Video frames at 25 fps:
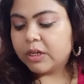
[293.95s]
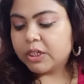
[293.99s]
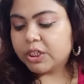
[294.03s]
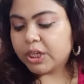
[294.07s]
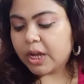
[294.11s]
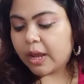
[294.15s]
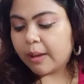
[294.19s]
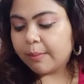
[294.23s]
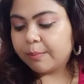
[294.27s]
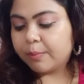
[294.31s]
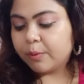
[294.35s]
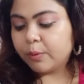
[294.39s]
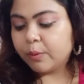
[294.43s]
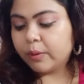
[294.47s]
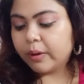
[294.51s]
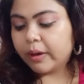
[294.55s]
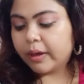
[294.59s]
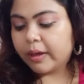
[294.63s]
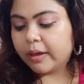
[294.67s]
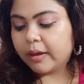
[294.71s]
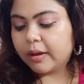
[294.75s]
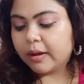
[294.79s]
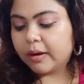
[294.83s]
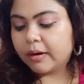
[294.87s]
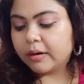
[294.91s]
shampoo
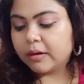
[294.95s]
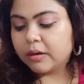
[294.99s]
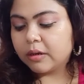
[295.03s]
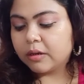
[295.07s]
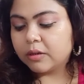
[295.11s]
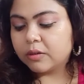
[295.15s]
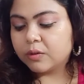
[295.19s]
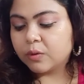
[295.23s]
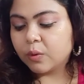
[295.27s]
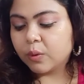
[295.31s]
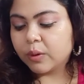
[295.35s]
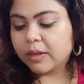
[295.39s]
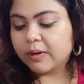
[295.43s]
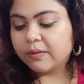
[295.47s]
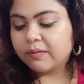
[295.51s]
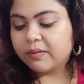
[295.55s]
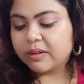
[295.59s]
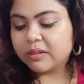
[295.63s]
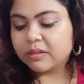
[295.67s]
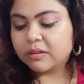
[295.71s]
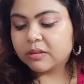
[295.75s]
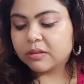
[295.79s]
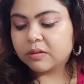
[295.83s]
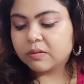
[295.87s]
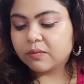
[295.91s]
and uh, soak and
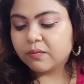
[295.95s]
wet,